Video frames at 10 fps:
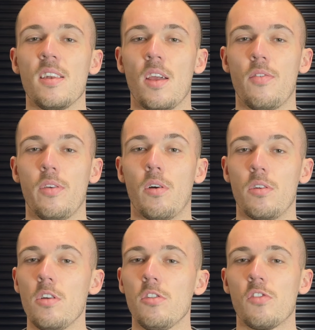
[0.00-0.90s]
if you're
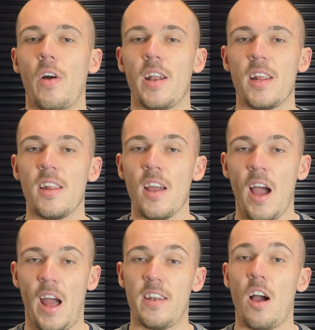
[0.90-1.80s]
new to running
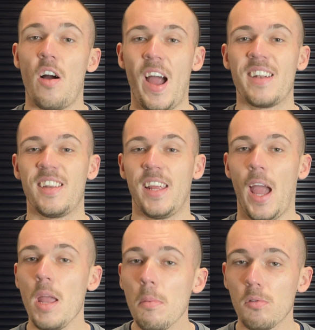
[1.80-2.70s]
and are actually
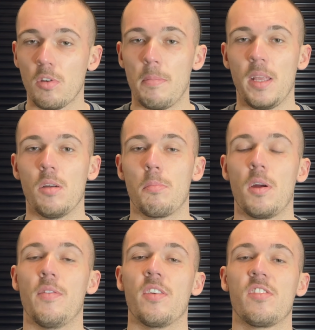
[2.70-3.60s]
able to beat your
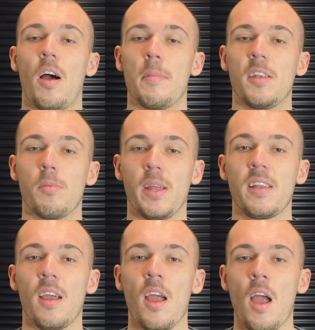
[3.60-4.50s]
previous time each
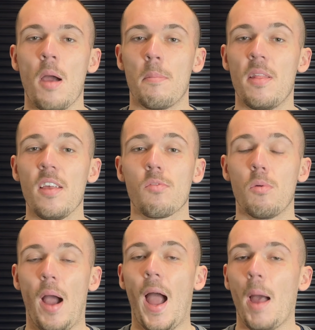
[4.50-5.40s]
week, but this
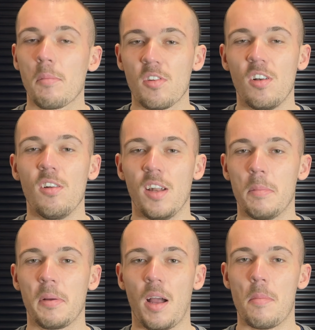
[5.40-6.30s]
will absolutely become